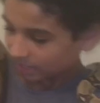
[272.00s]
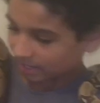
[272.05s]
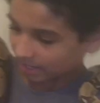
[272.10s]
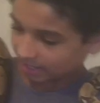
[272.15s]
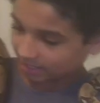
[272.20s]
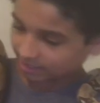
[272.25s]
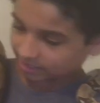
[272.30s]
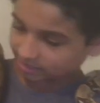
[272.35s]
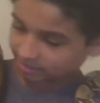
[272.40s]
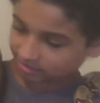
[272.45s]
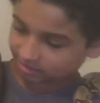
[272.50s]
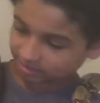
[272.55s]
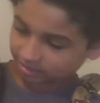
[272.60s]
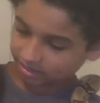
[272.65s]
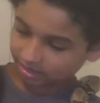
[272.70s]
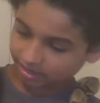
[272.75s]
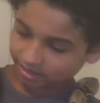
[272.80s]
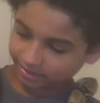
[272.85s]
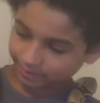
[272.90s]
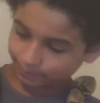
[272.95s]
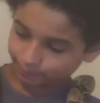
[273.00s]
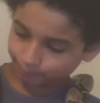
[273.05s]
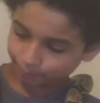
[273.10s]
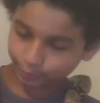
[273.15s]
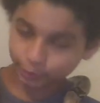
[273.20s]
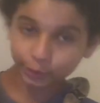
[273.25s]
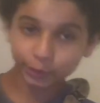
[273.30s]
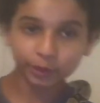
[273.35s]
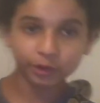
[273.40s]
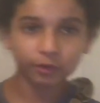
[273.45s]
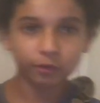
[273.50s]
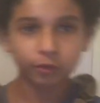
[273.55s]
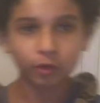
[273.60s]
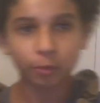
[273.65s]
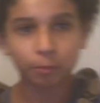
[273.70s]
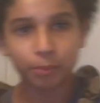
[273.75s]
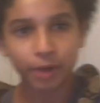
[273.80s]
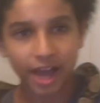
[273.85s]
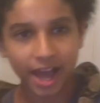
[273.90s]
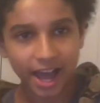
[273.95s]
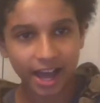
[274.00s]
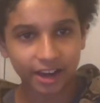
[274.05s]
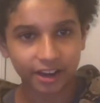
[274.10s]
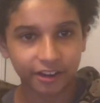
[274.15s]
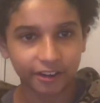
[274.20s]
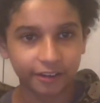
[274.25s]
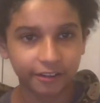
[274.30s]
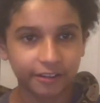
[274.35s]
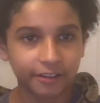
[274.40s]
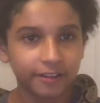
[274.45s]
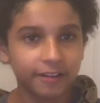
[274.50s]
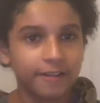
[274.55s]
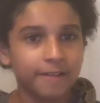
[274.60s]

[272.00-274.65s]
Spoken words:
has a beautiful pattern,